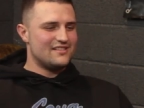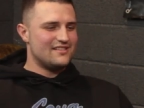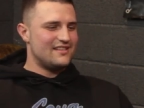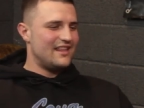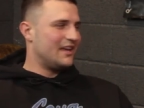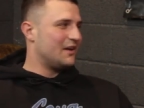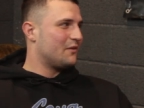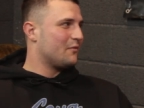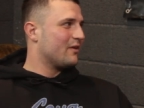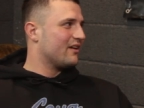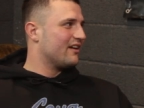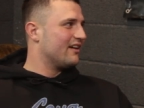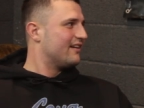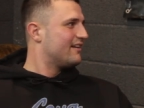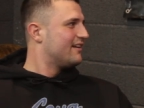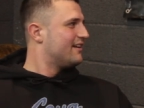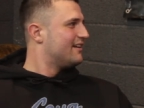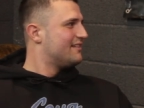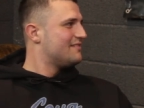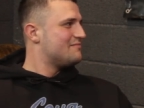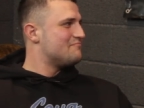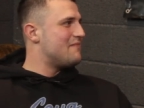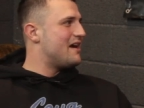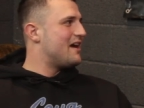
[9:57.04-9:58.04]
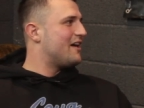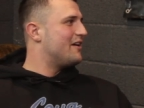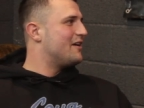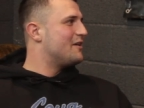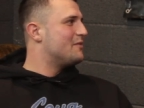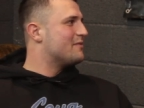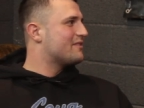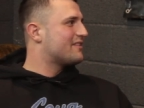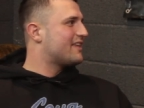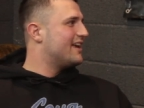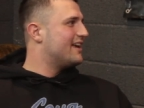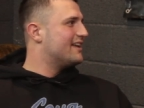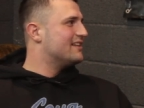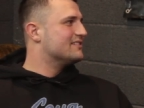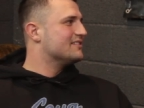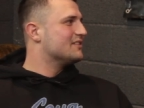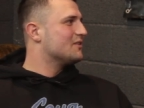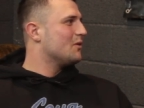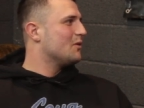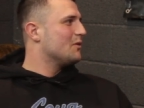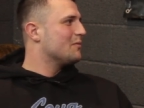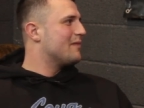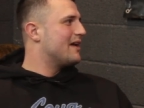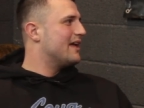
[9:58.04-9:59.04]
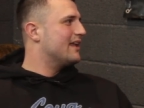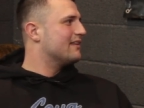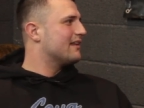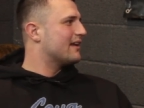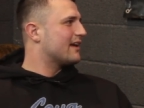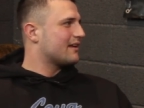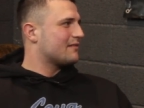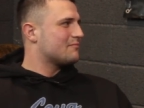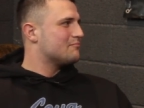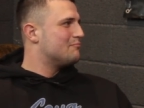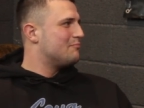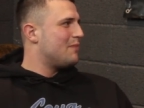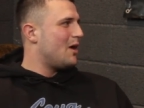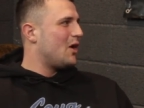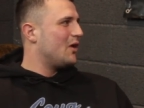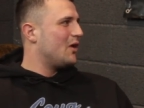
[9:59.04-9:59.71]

all just think we're married with kids and old men, like